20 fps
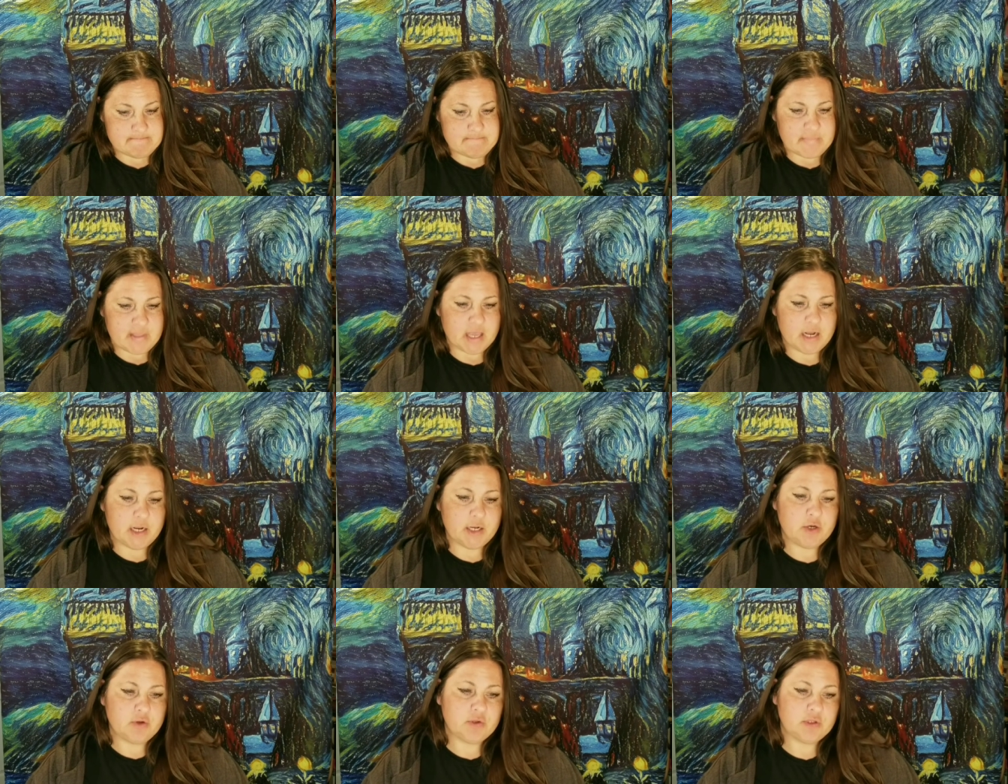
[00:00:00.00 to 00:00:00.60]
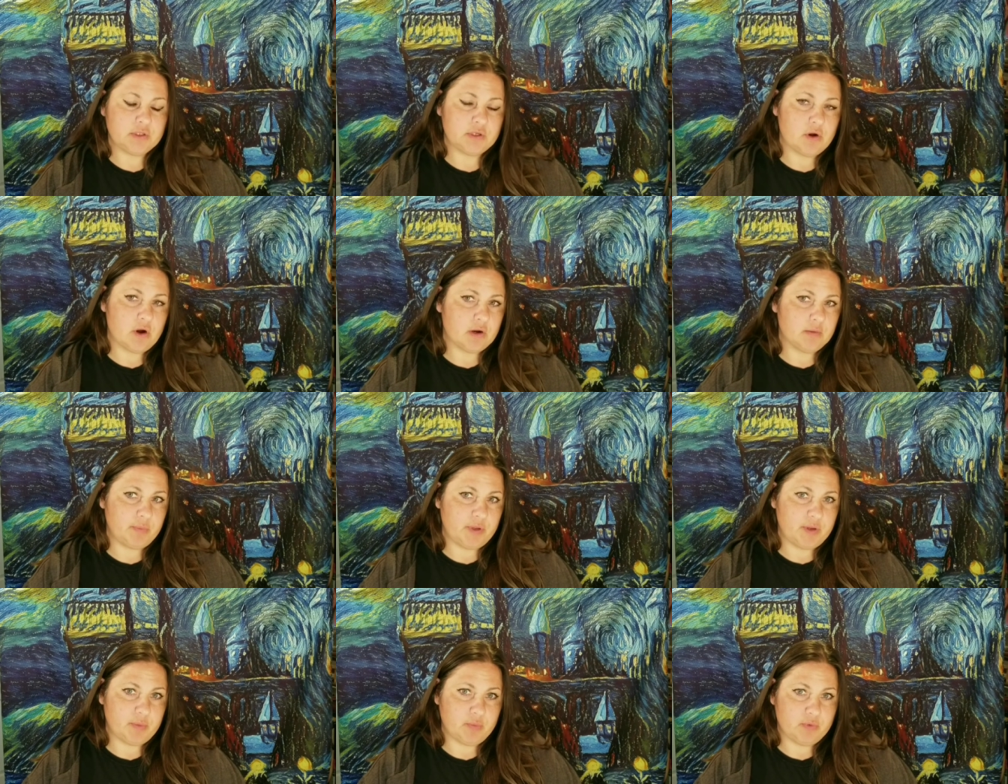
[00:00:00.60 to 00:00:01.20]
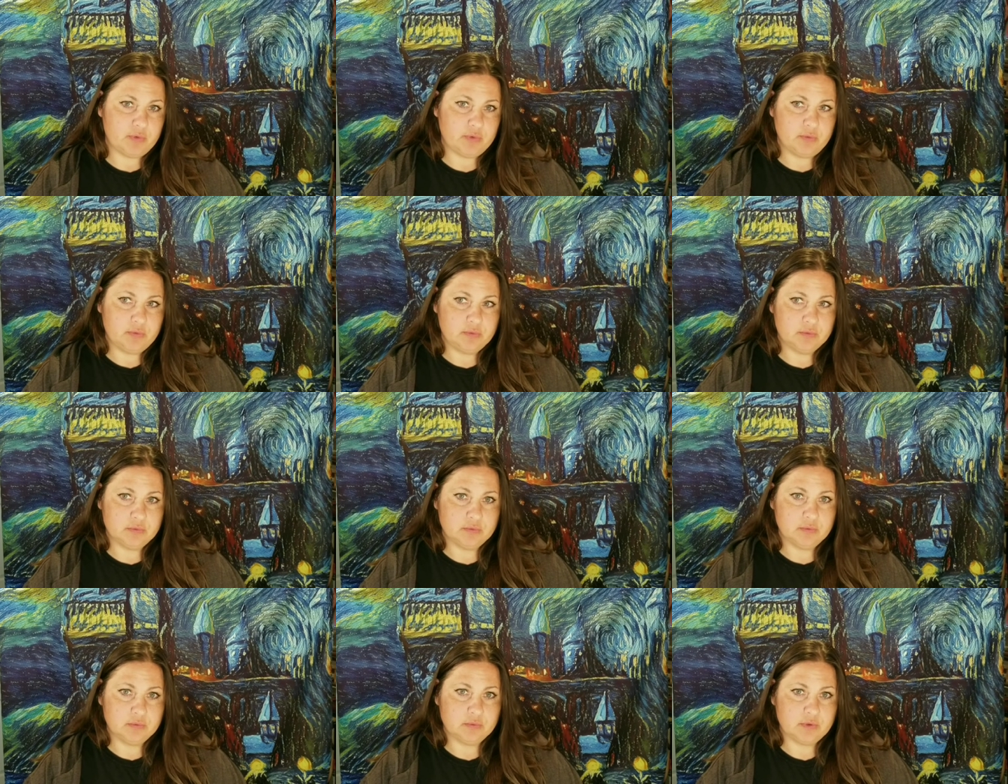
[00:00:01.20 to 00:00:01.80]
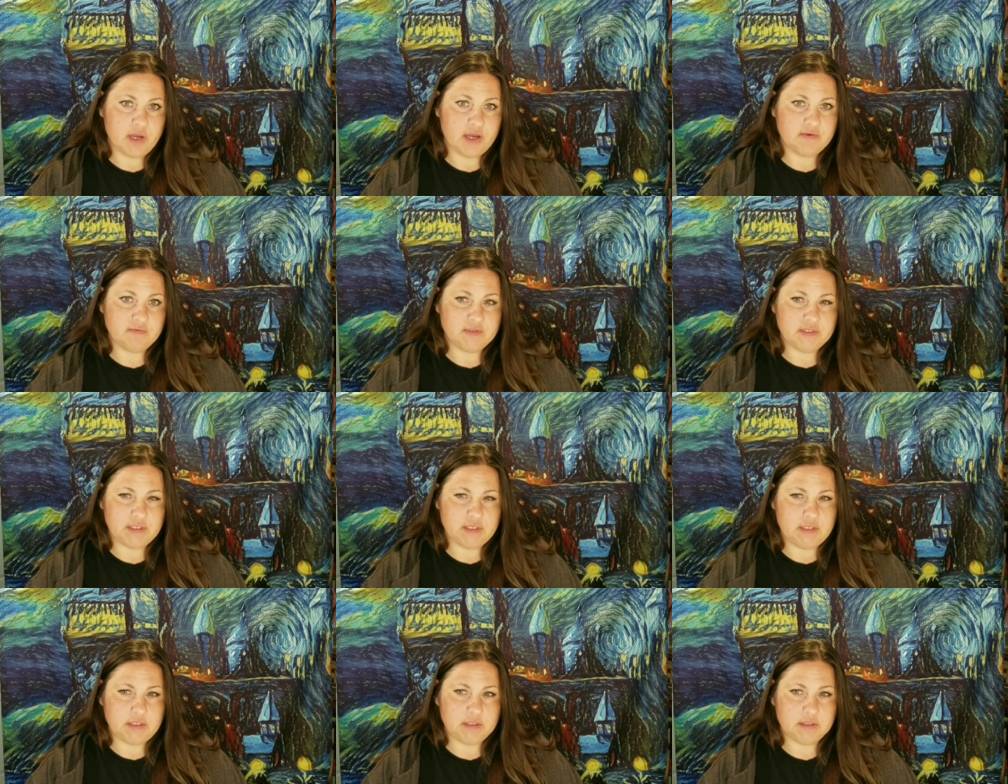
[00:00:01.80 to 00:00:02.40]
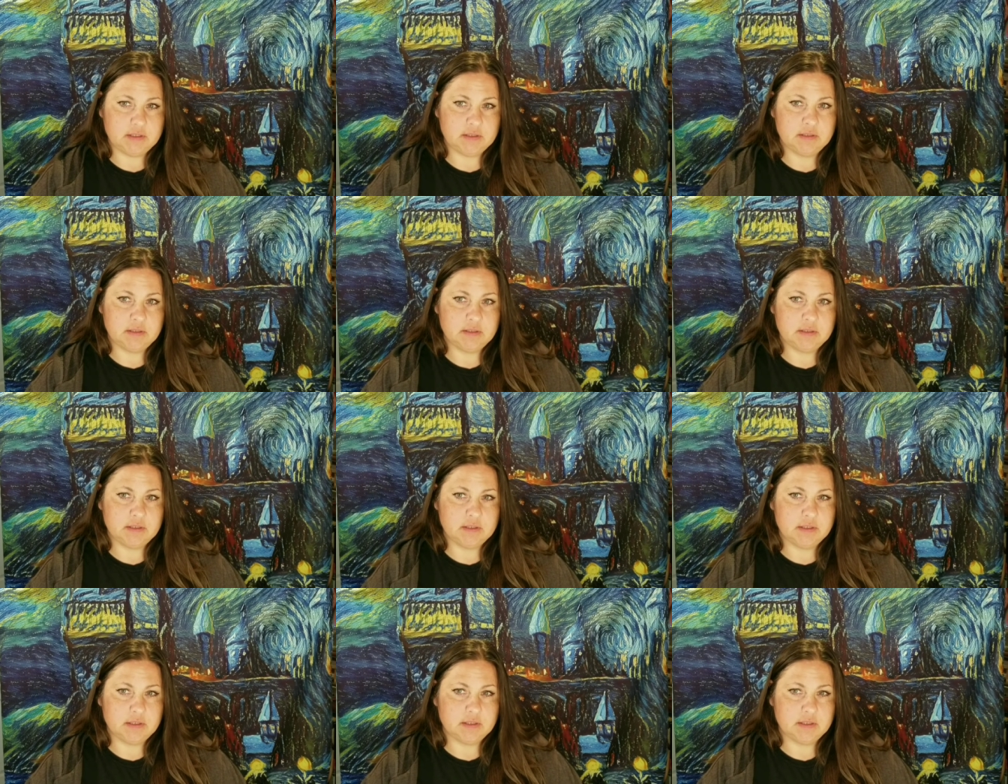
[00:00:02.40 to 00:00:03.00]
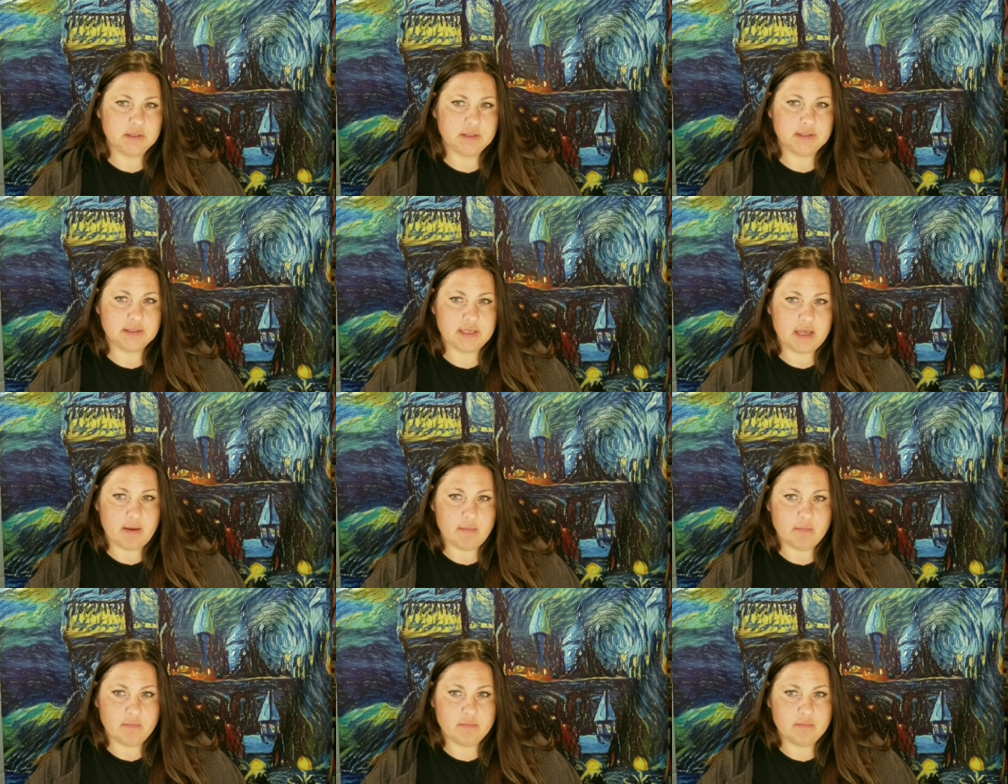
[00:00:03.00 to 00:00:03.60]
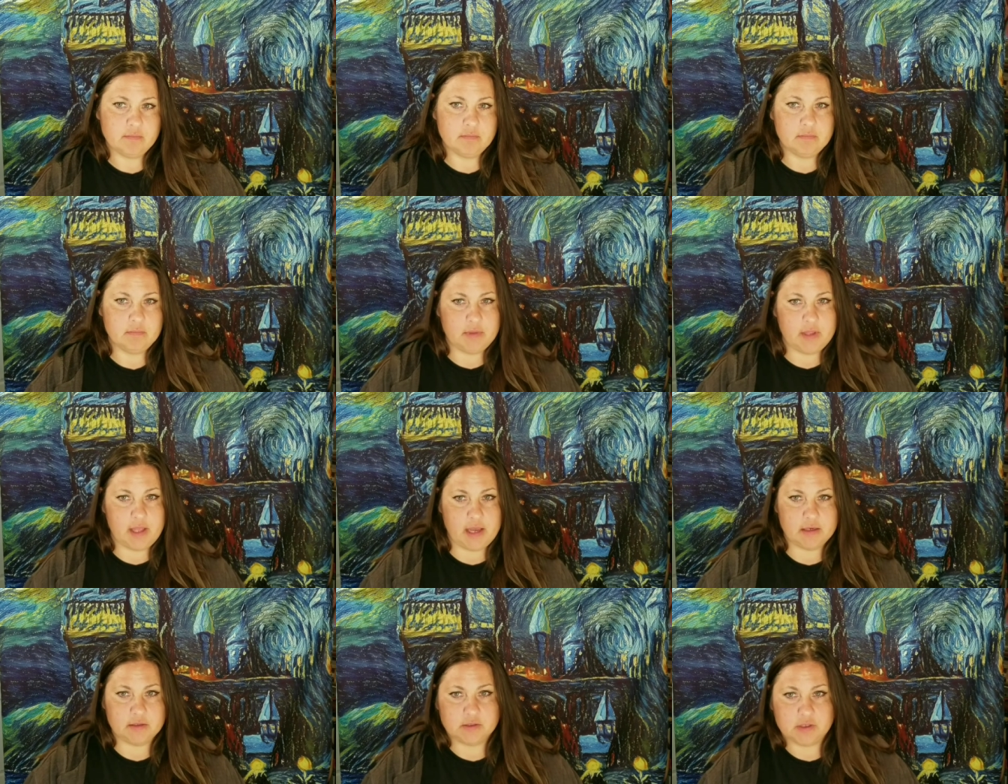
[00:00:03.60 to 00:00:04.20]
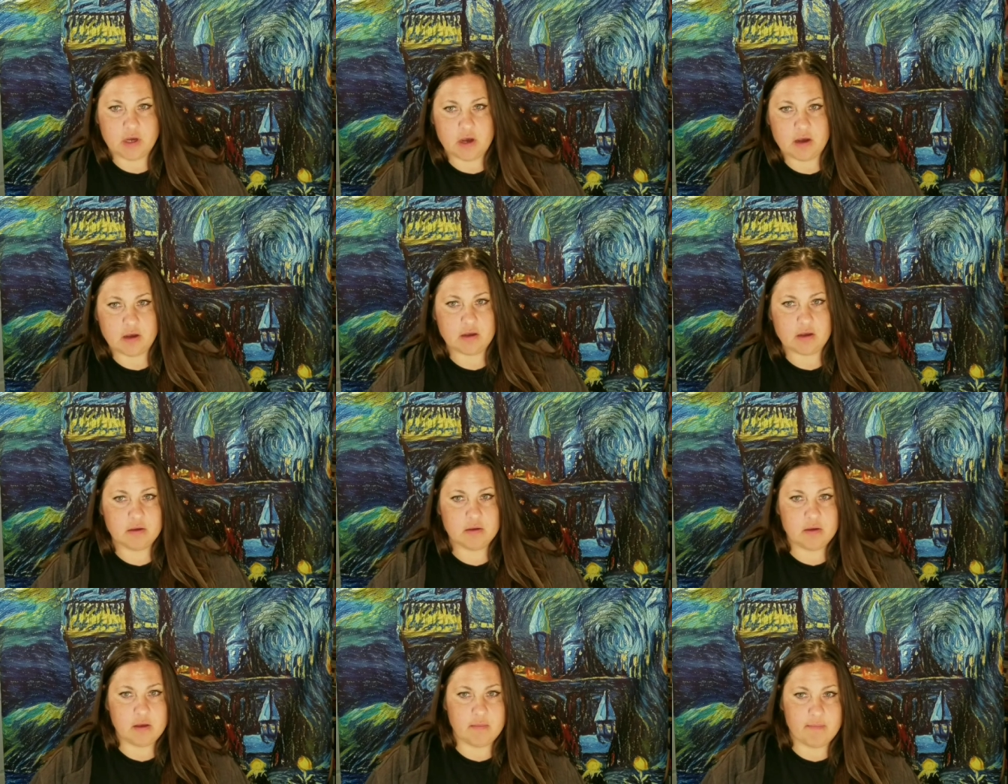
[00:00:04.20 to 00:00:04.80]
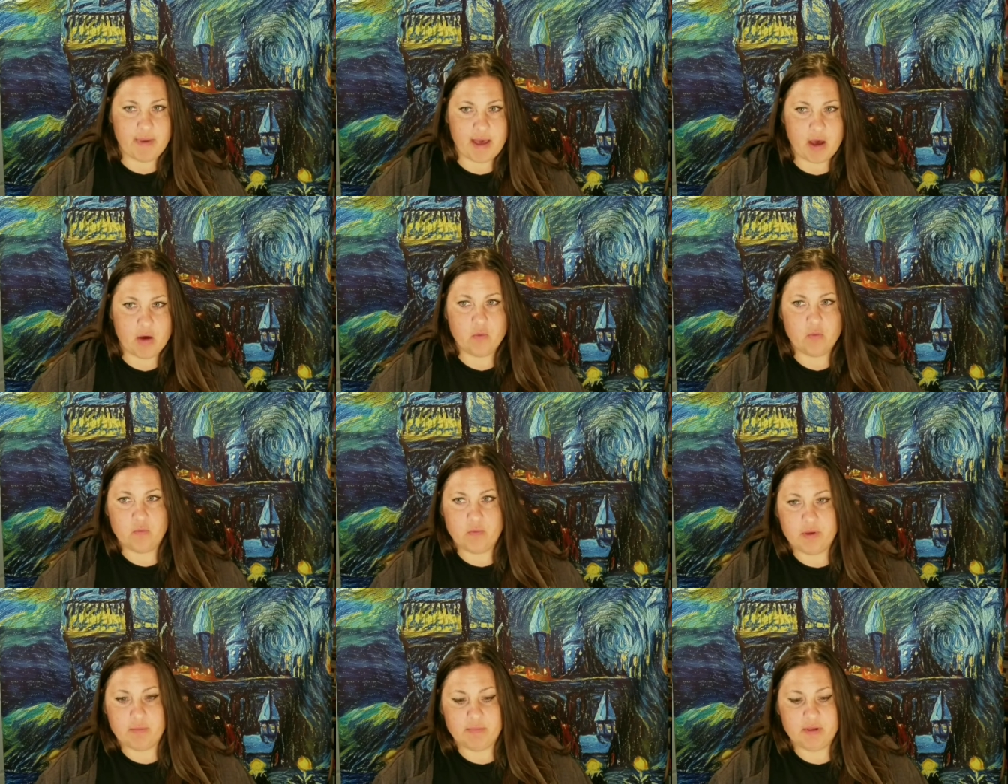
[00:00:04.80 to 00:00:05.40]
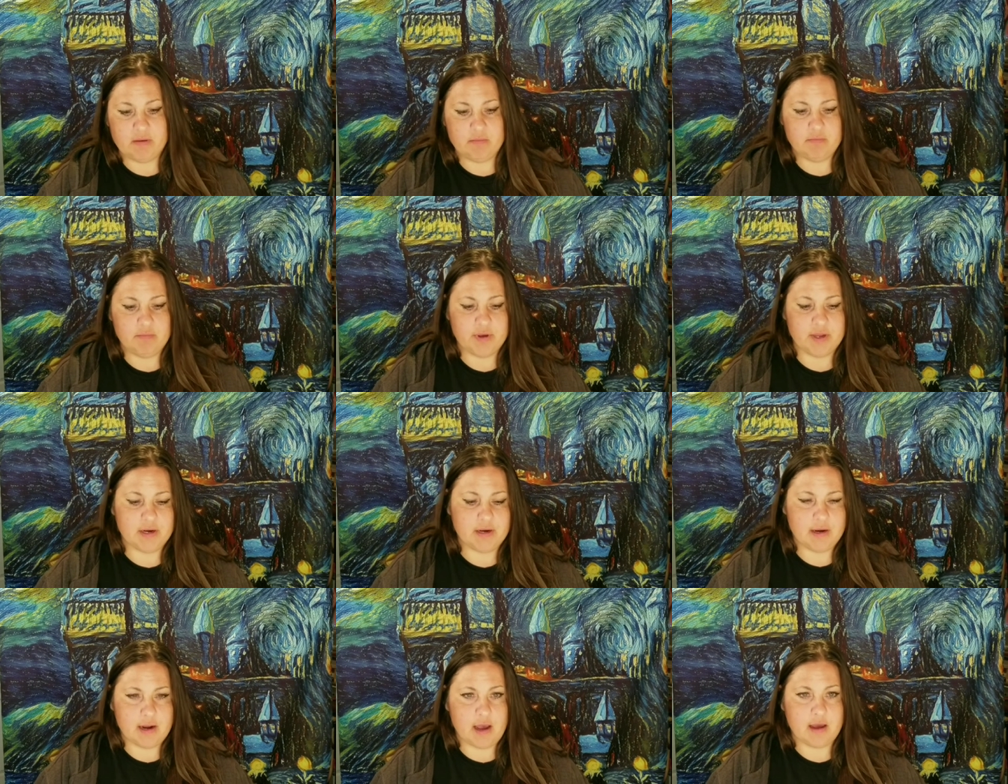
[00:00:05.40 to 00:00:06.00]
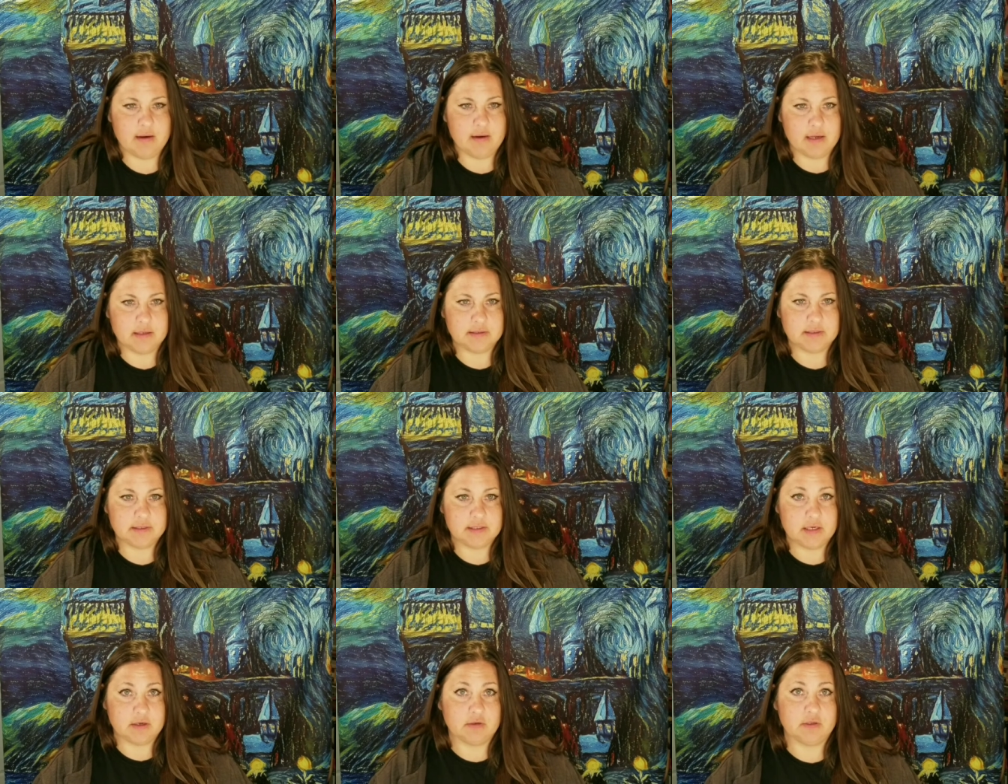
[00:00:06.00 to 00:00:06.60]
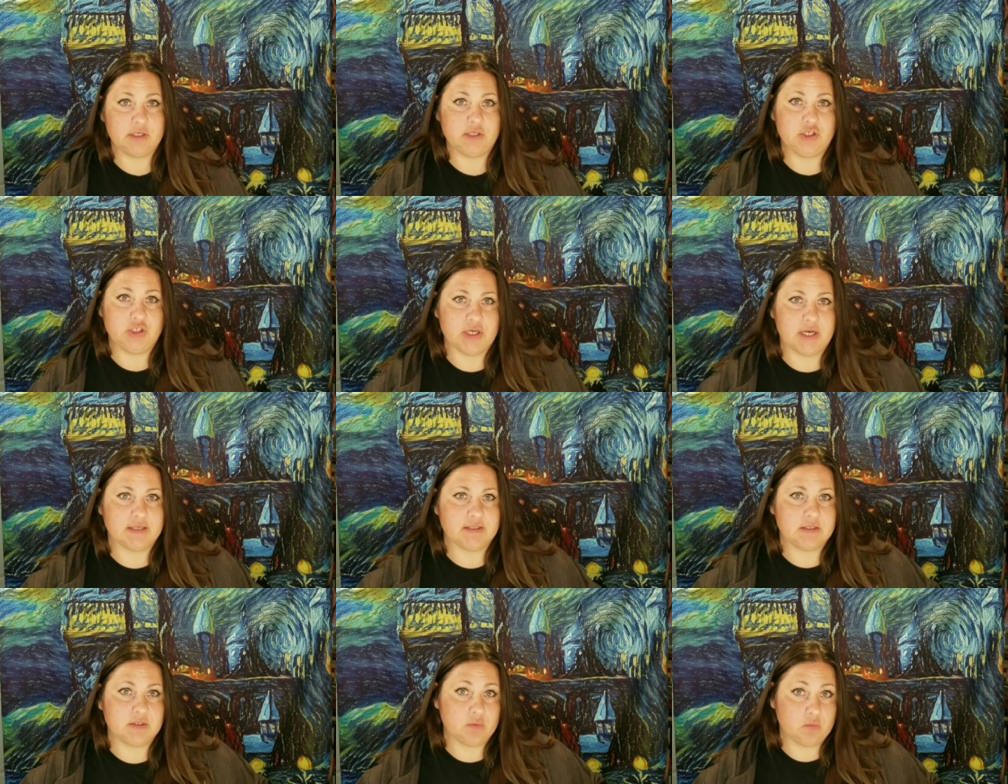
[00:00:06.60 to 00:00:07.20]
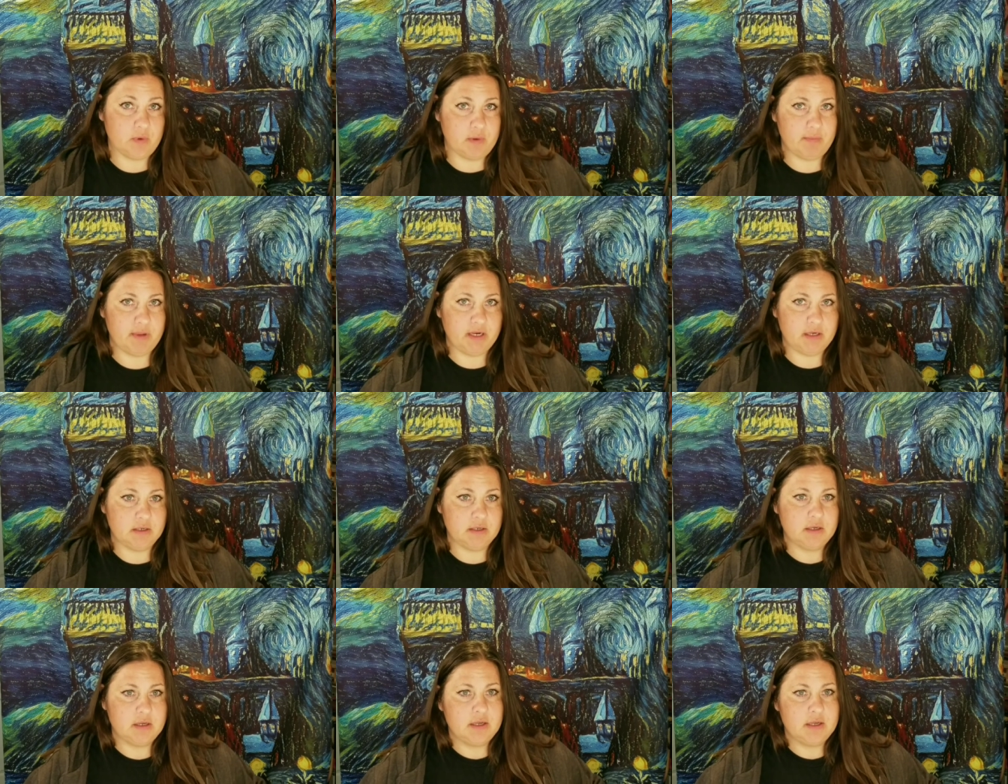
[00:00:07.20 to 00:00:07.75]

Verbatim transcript: And I know that there are people, I've seen some that talk about women, but not necessarily just women.